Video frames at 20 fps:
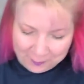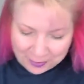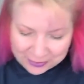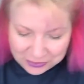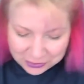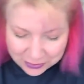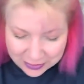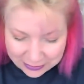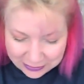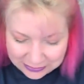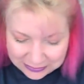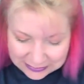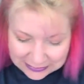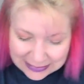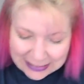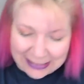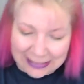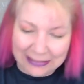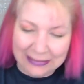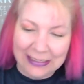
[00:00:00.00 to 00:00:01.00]
But you can
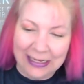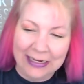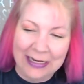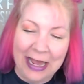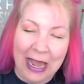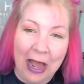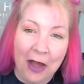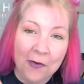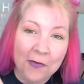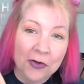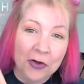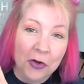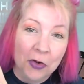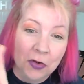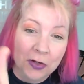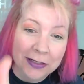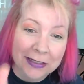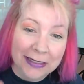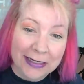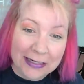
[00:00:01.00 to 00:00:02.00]
see, like, how
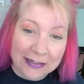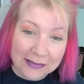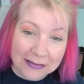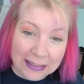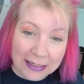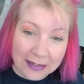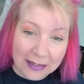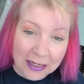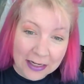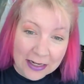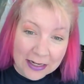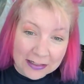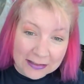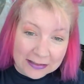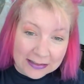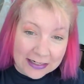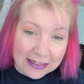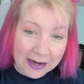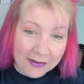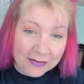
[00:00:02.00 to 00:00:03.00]
cool it is. Like,
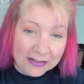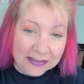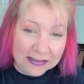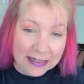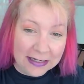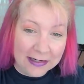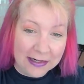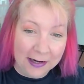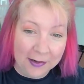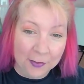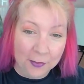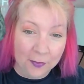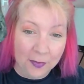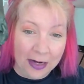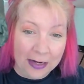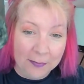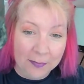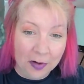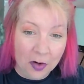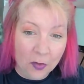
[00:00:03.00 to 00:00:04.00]
see how it's, like, kind of
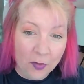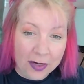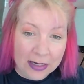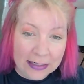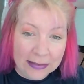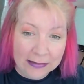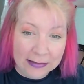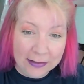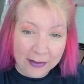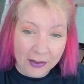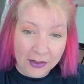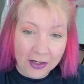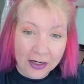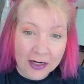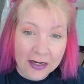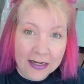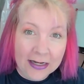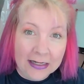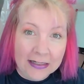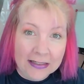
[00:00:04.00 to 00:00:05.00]
rainbowy in there?
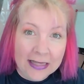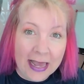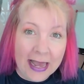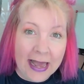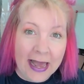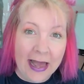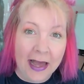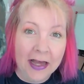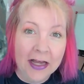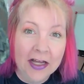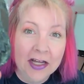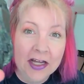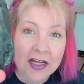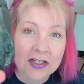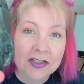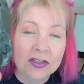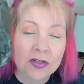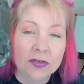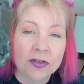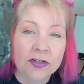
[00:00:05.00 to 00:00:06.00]
Yeah.
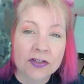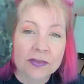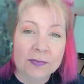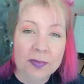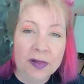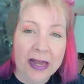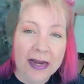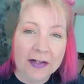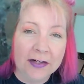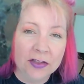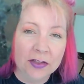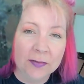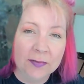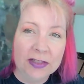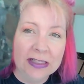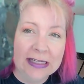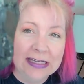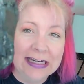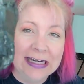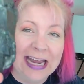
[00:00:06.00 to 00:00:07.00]
So there's black
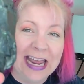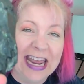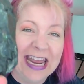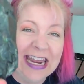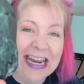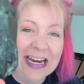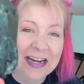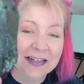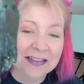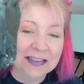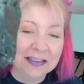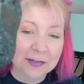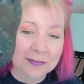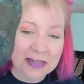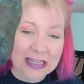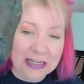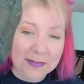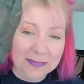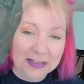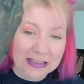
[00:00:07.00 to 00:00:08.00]
tourmaline and
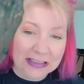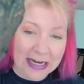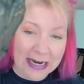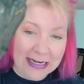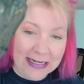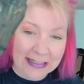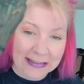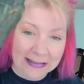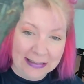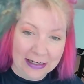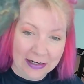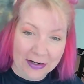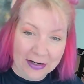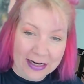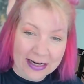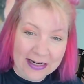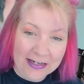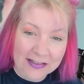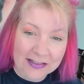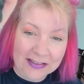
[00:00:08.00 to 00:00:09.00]
some hematite in there.
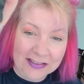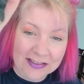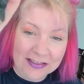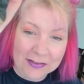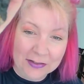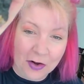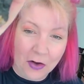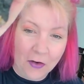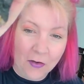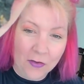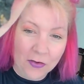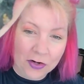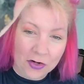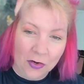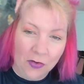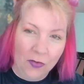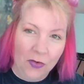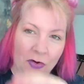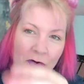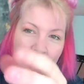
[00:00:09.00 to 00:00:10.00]
It's so
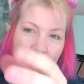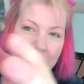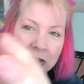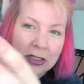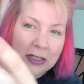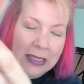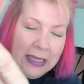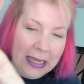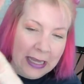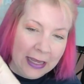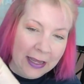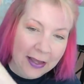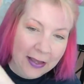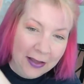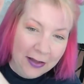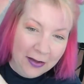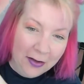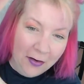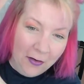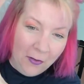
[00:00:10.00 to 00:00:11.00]
cool. Look at it.
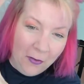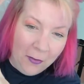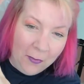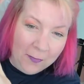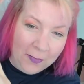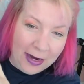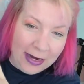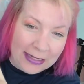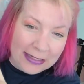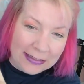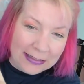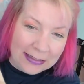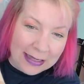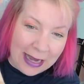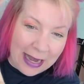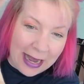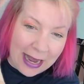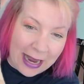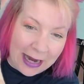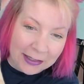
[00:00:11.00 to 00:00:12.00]
Oh, my
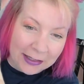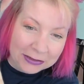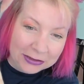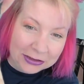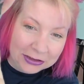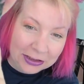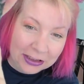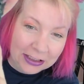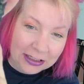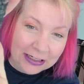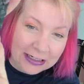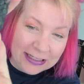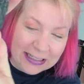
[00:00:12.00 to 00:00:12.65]
gosh.